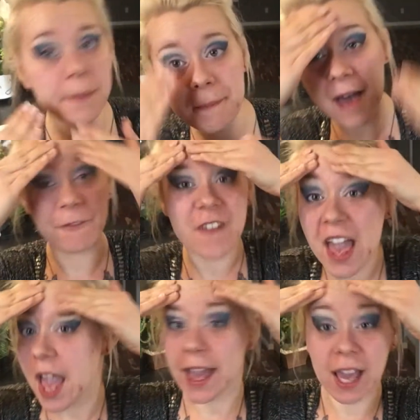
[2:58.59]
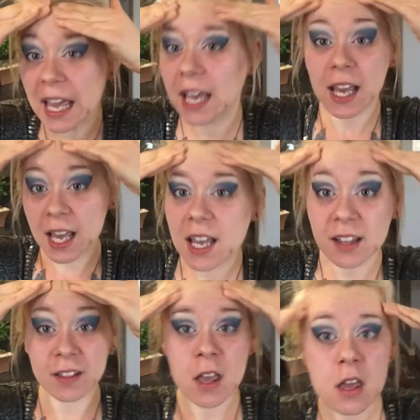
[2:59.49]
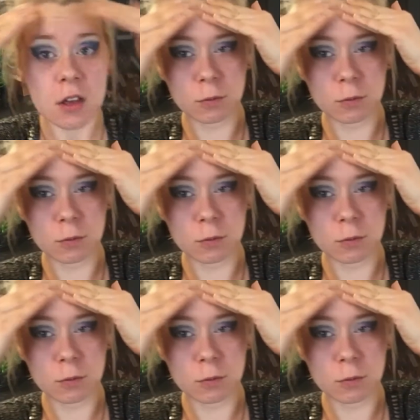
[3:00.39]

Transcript: over my face.